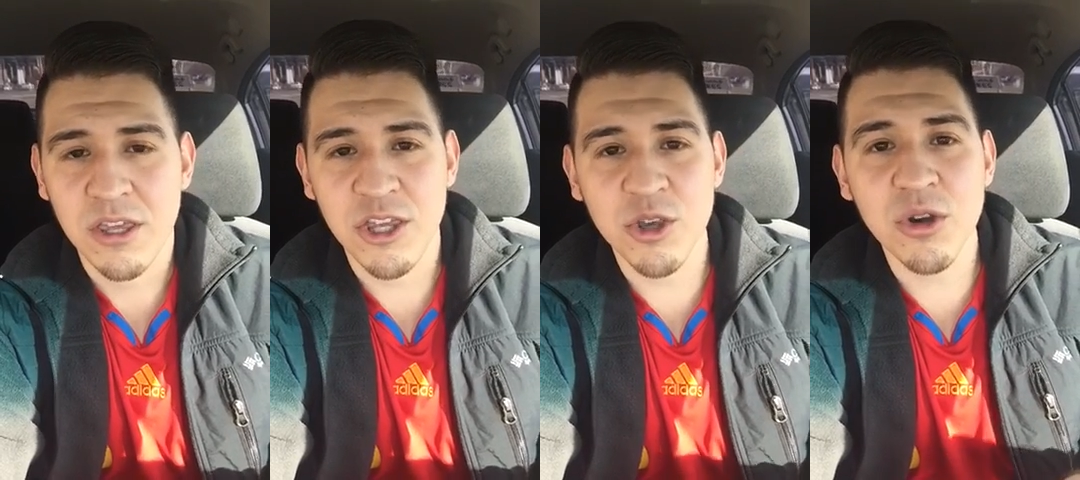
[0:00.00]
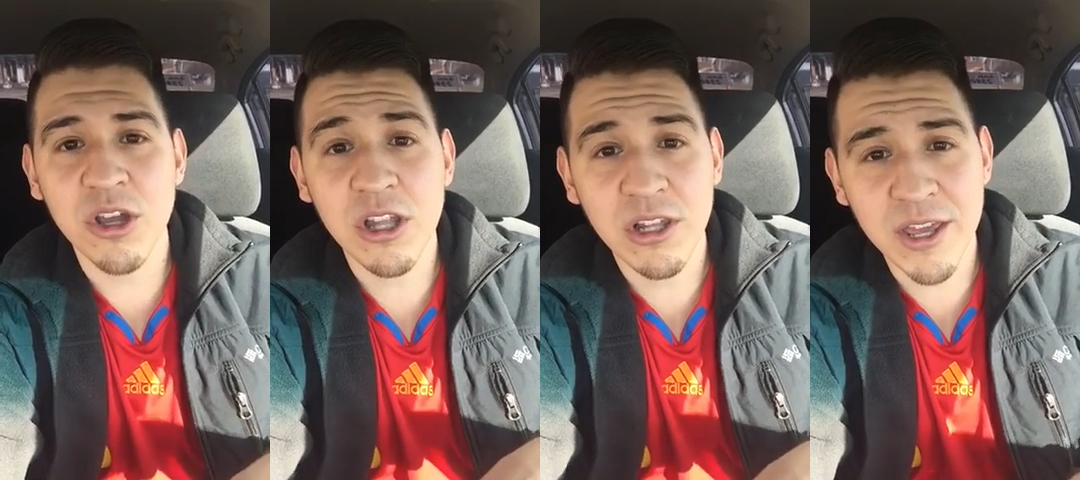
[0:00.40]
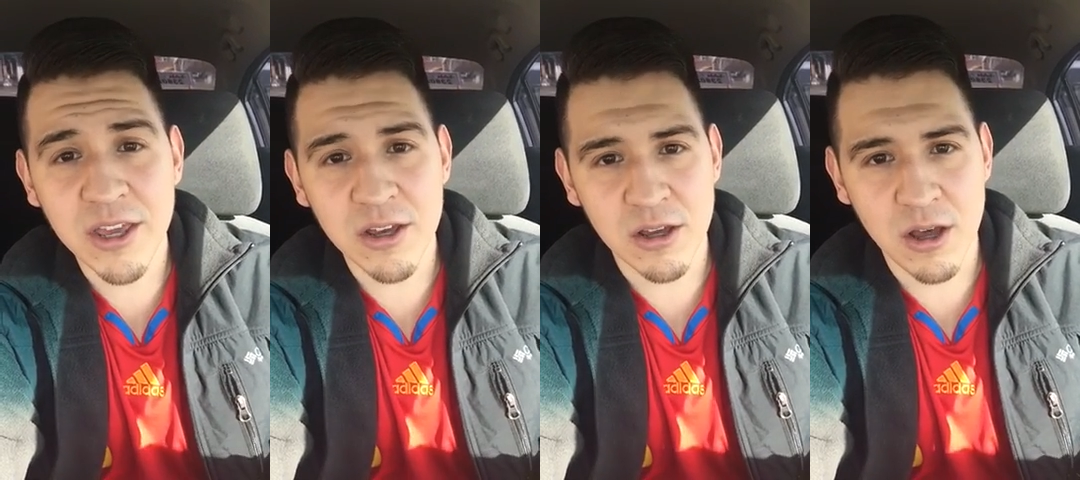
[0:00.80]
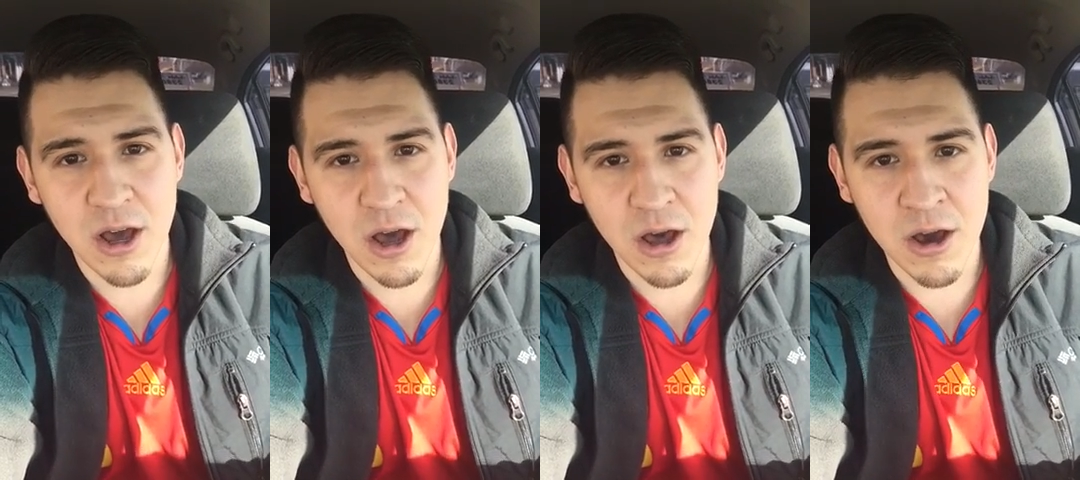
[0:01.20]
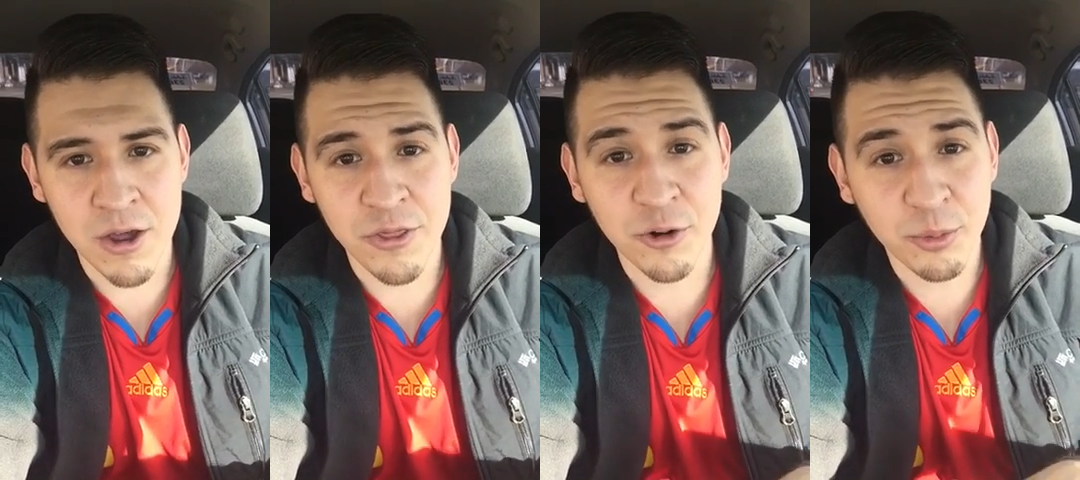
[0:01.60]
You click
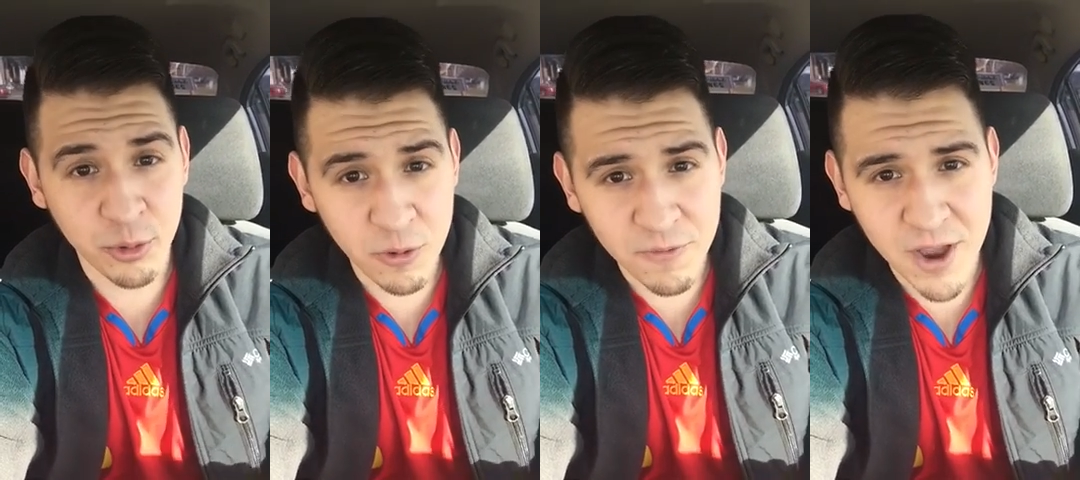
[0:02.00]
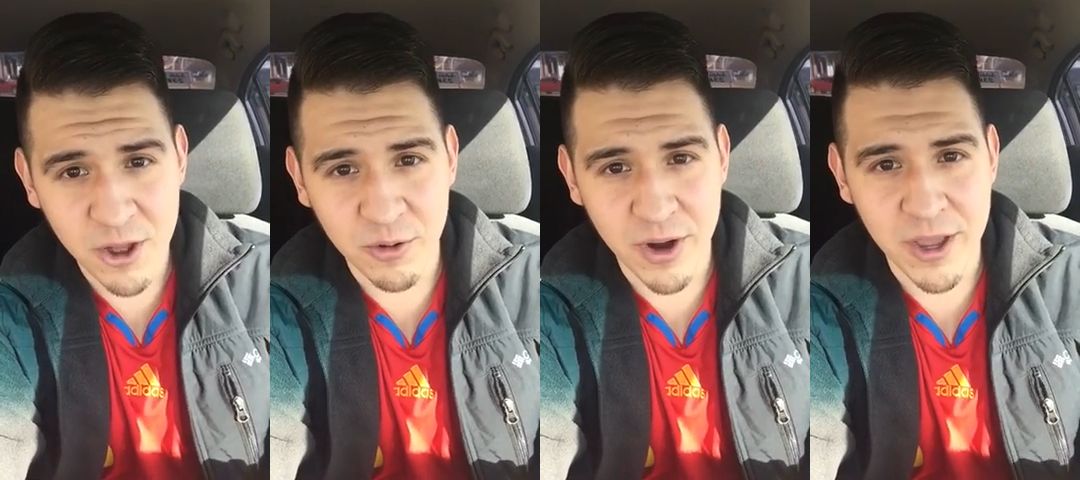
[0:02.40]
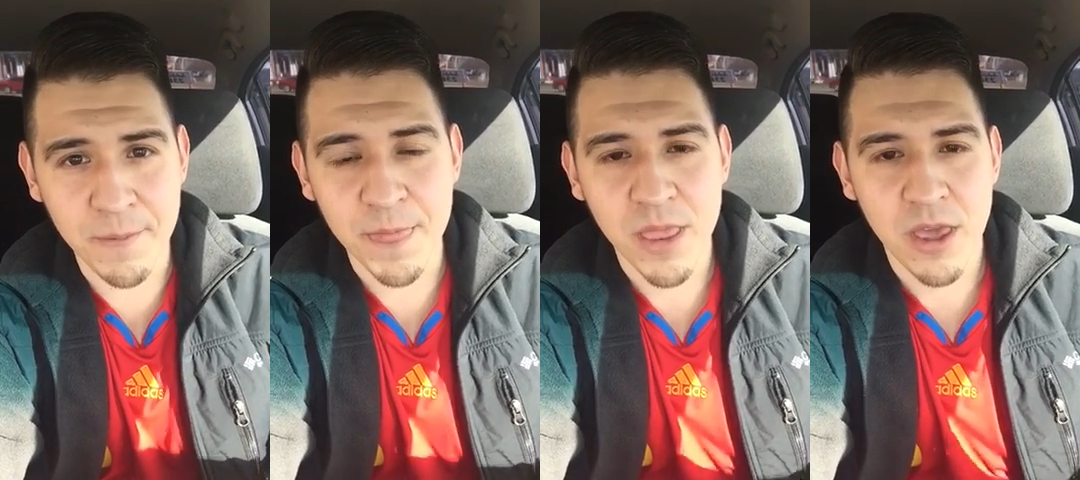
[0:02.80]
on their profile, right?